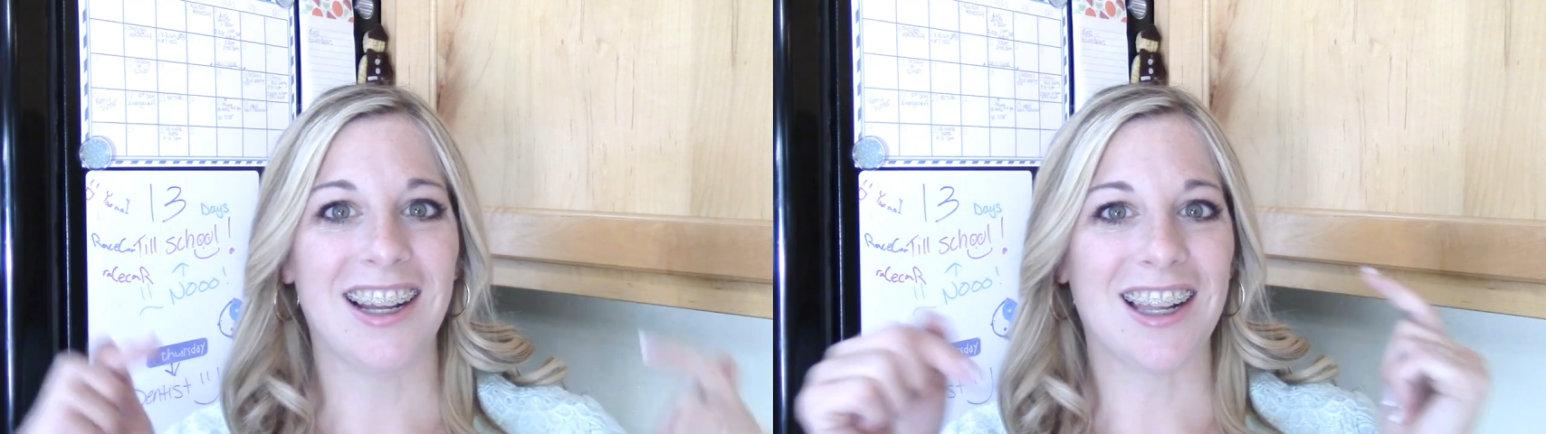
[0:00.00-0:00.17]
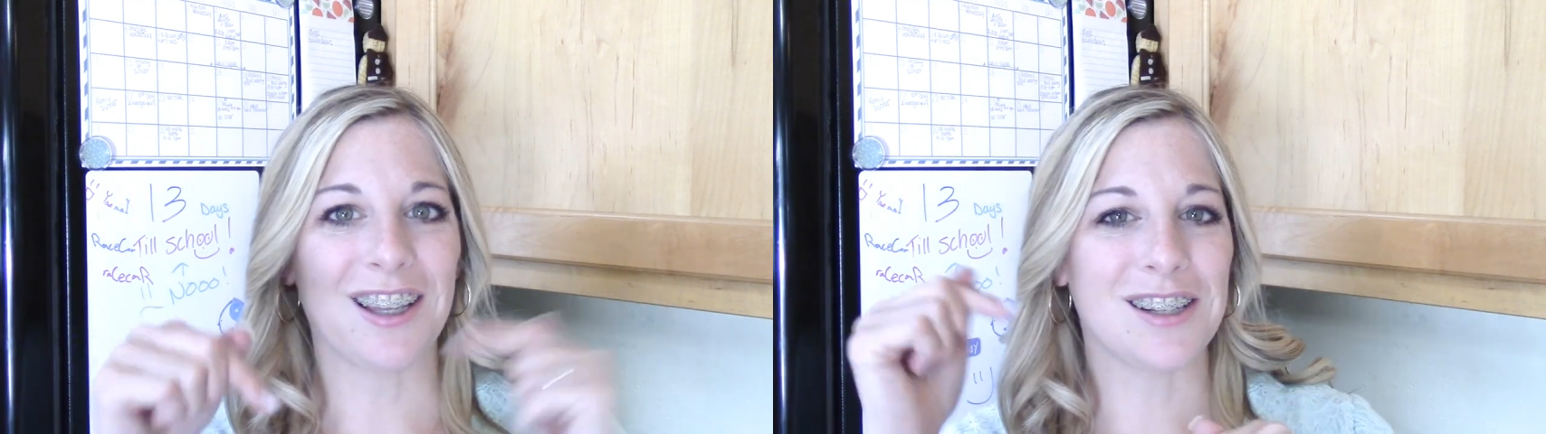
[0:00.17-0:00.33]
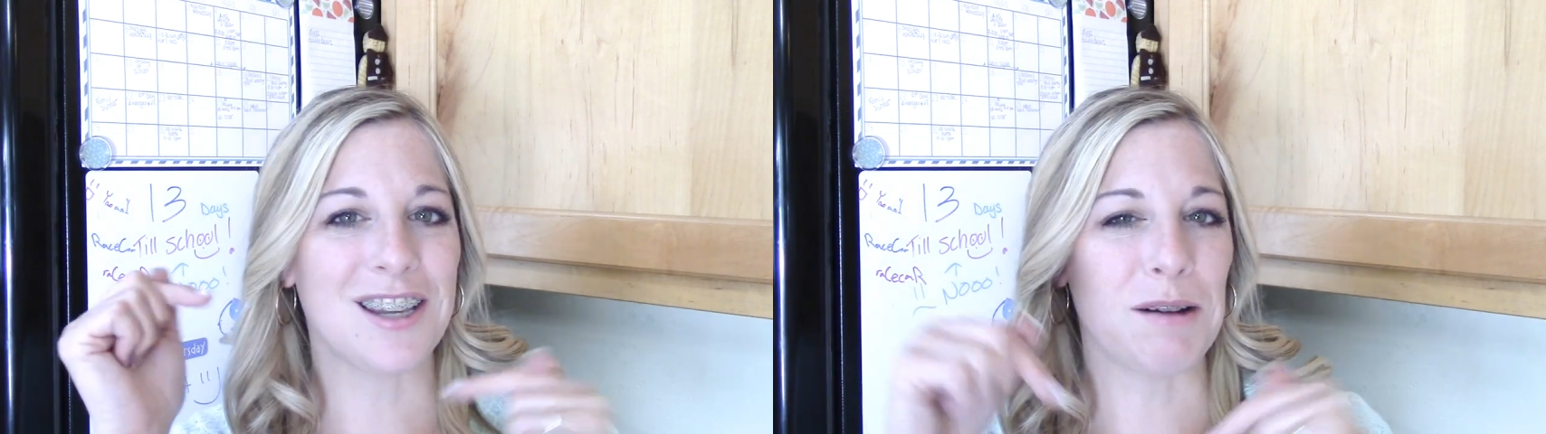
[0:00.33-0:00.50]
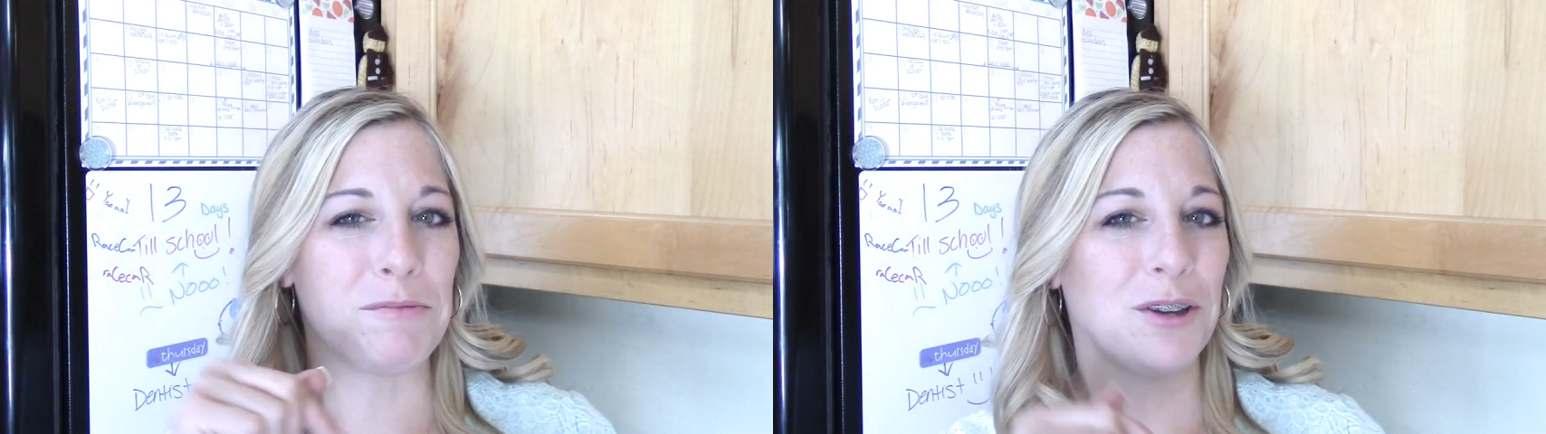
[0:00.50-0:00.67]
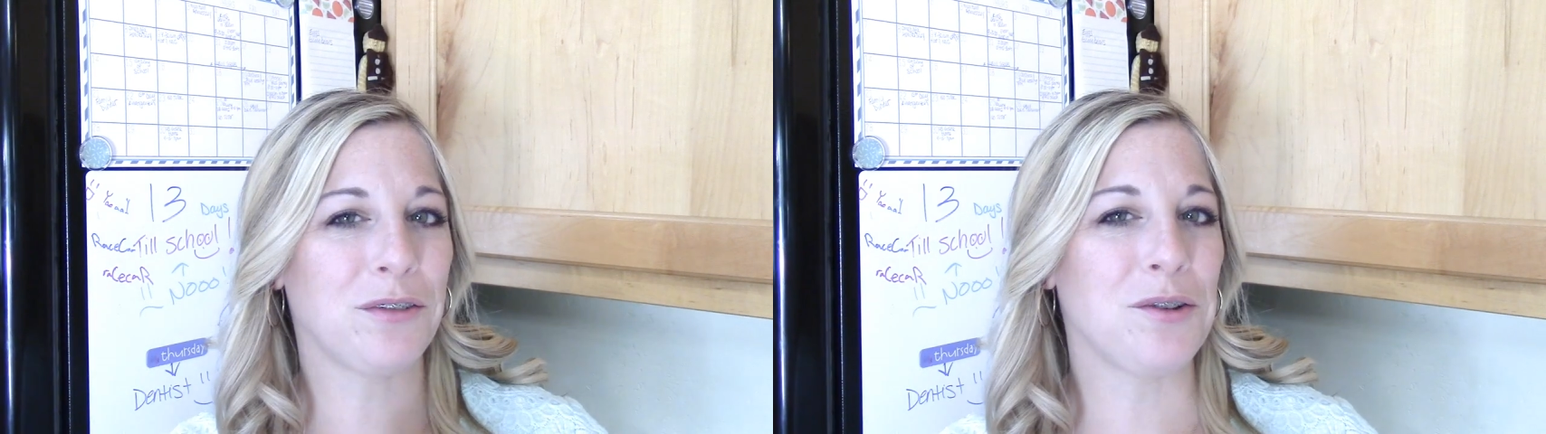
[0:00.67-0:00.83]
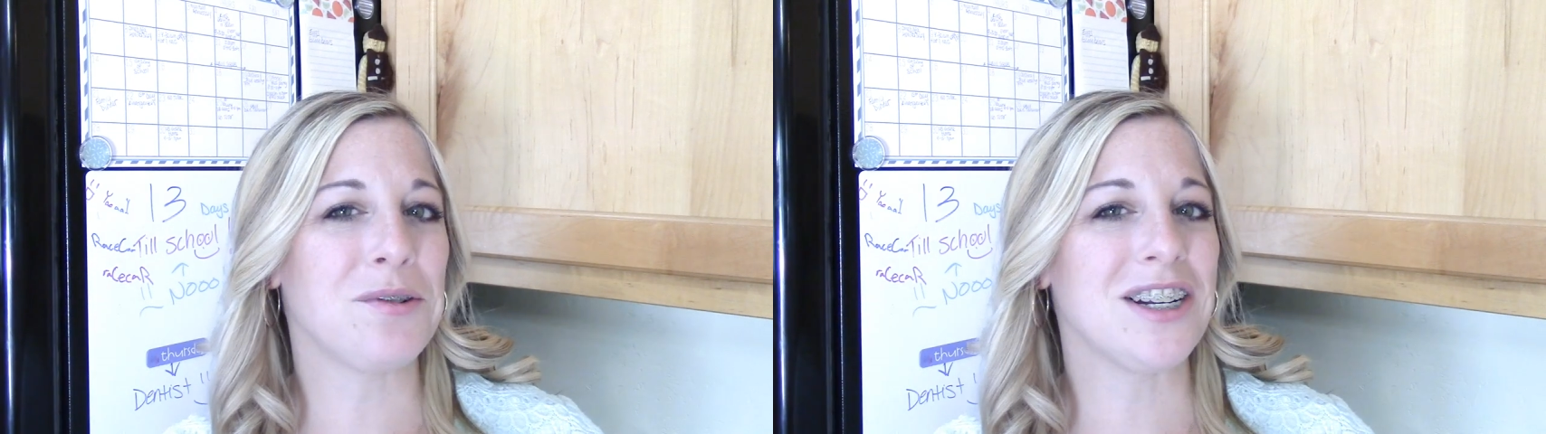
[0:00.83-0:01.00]
Click down
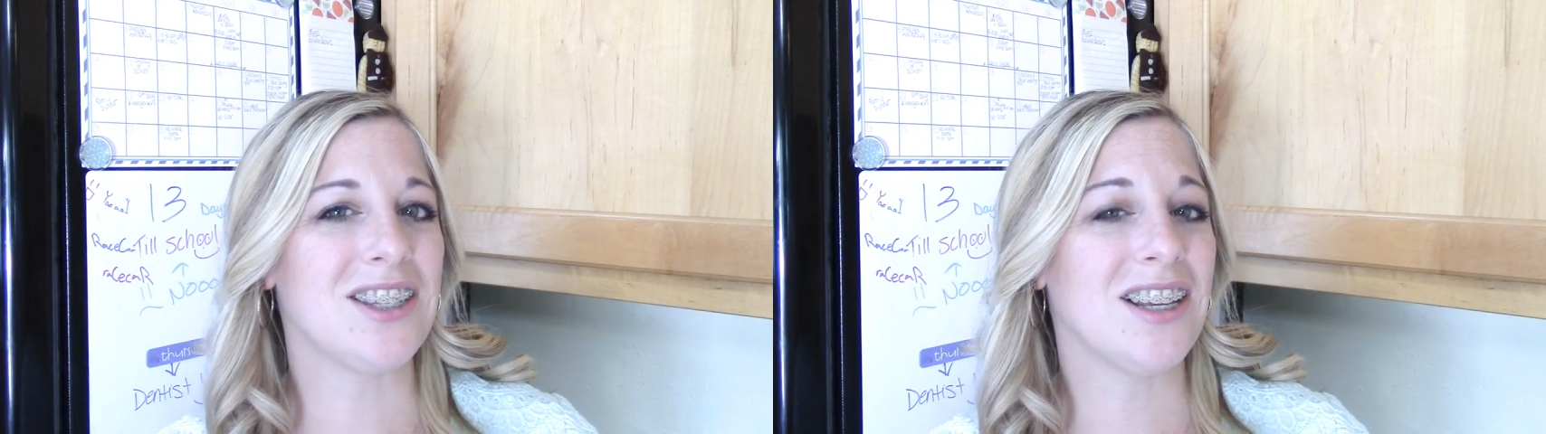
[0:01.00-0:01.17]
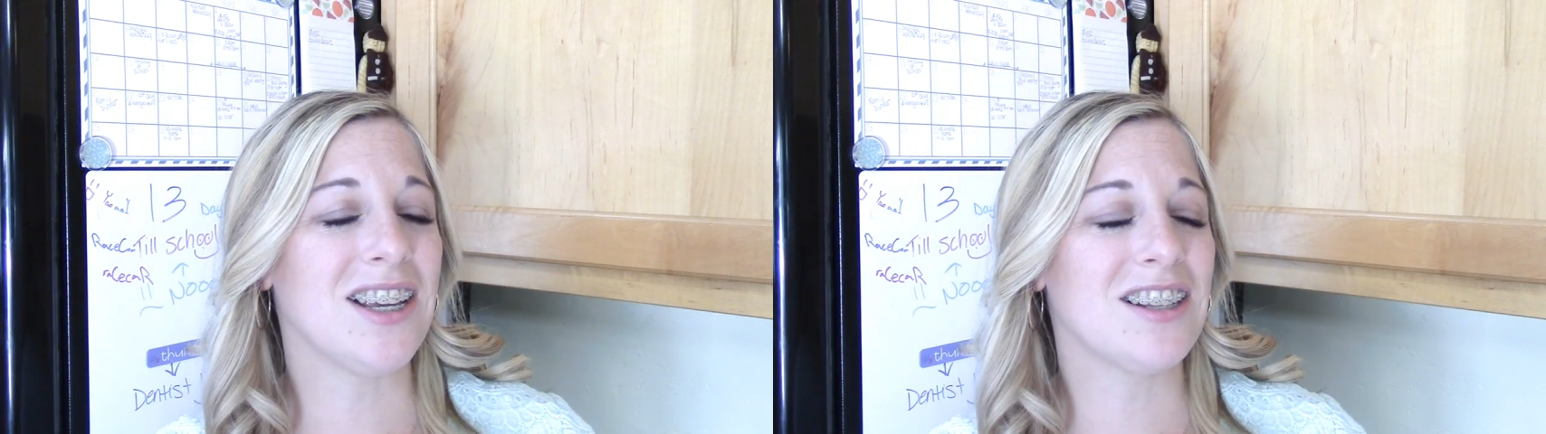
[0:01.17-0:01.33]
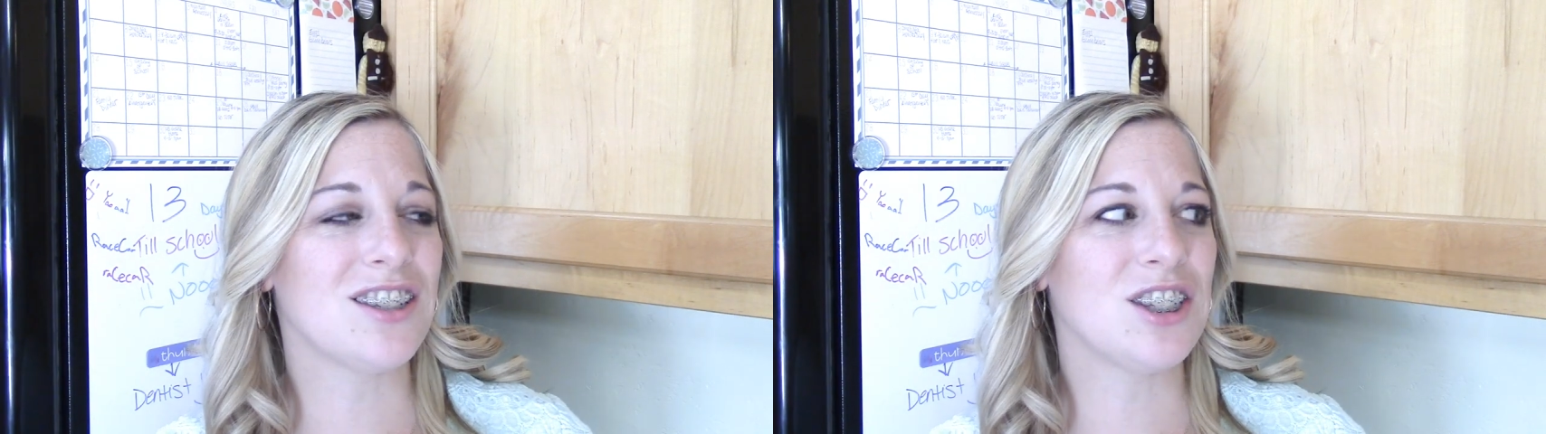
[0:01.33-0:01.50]
below if you want to see it.